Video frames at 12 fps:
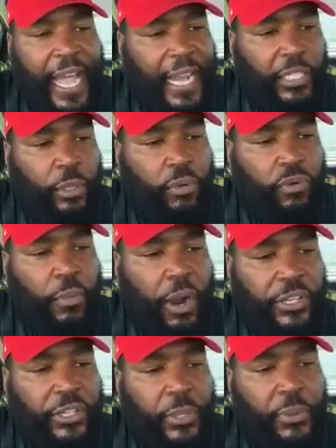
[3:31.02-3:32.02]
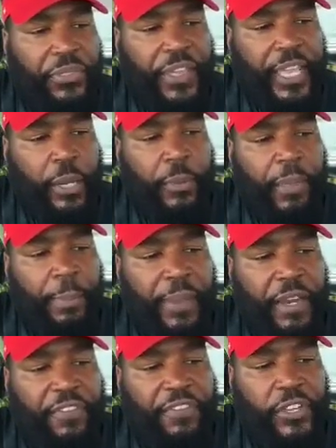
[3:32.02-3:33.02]
Dr. Umar, do you think it will
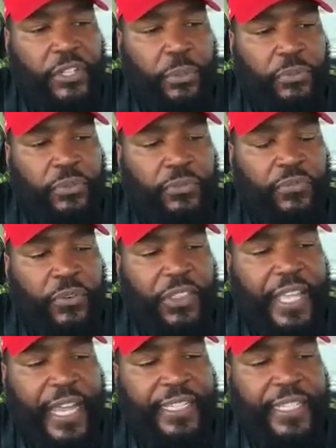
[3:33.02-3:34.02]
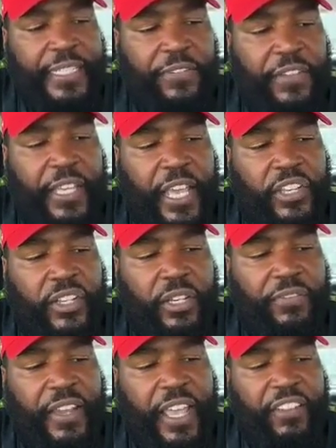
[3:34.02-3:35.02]
be beneficial for the
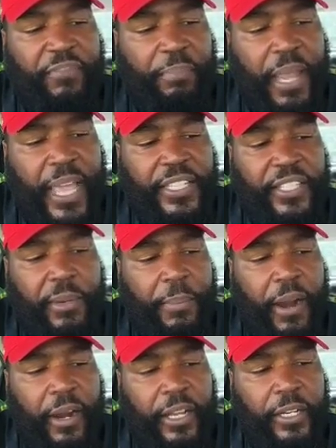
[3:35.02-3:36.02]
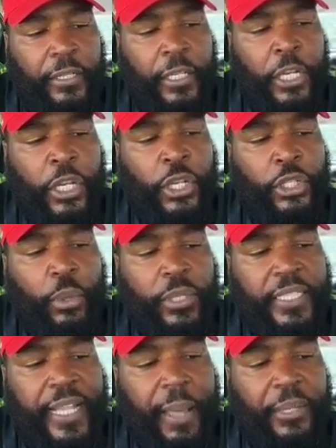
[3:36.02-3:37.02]
identification of native blacks in America
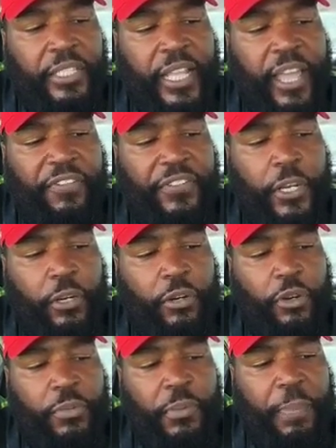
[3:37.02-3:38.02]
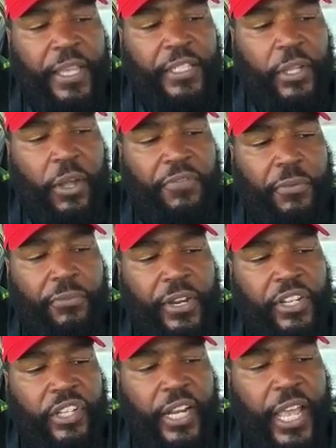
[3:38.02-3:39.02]
to establish ethnic groups based off
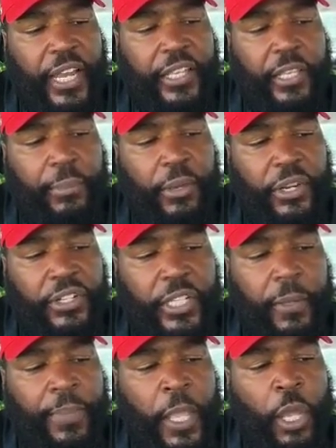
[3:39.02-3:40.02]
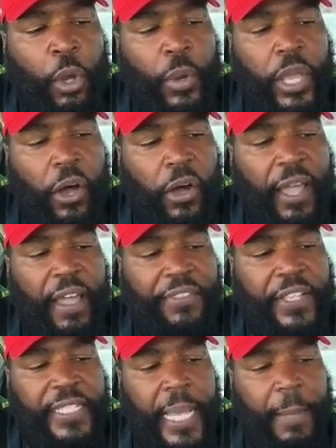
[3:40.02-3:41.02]
of region and community? We all
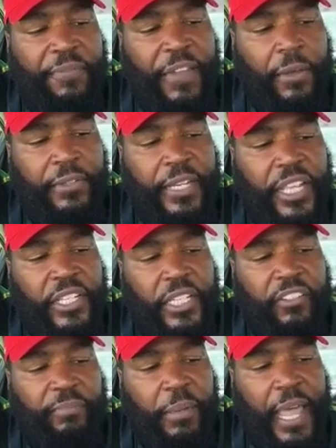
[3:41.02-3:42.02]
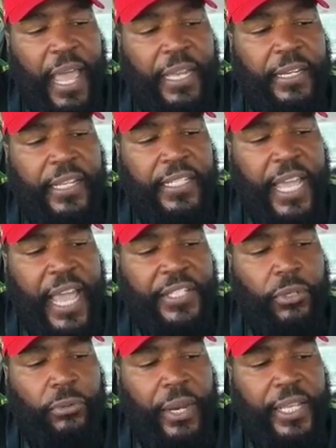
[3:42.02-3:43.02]
have the same foundation of blackness
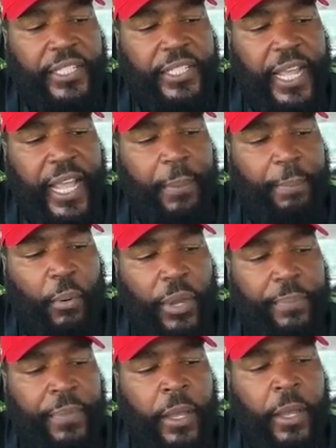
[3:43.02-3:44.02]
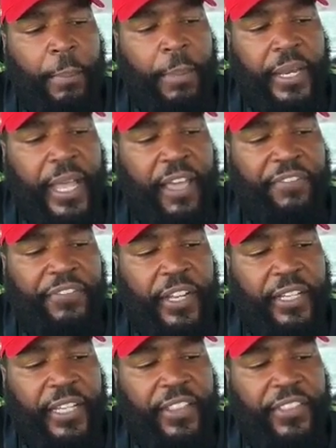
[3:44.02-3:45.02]
as a race standpoint, but
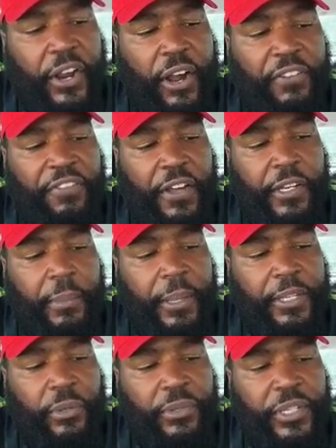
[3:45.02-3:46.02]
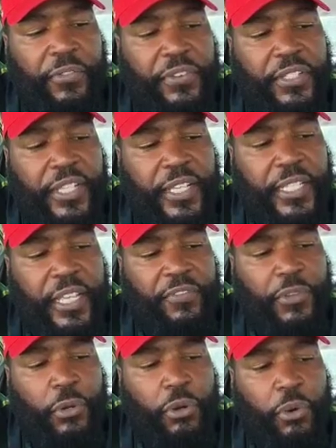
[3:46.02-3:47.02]
ethnically there are fundamental differences
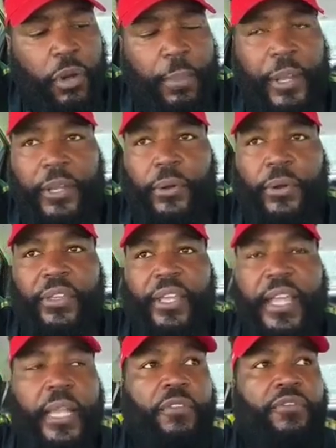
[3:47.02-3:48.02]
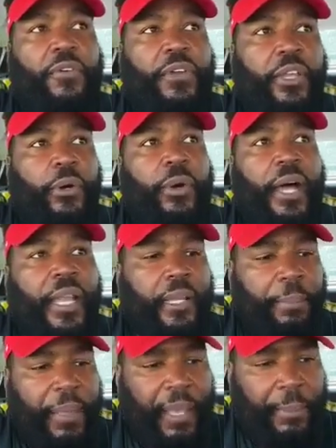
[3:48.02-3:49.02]
if you grew up in Northern California or
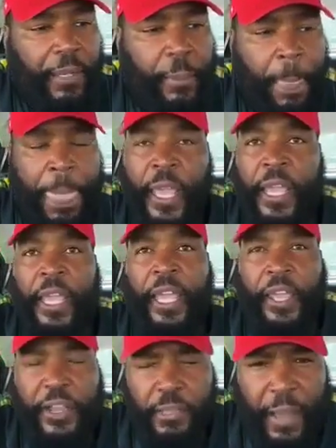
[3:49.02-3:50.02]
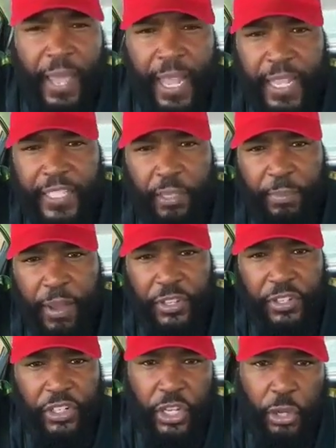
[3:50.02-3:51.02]
Alabama. Here's my answer,
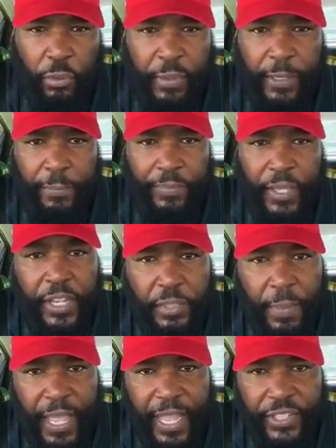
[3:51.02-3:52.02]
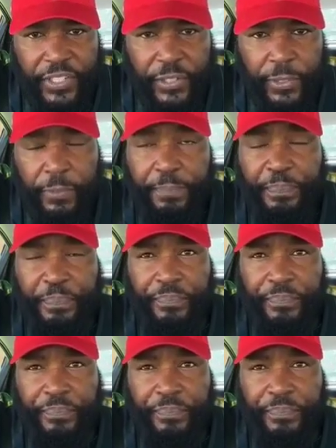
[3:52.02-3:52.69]
Brother Jacoby. Here's my answer.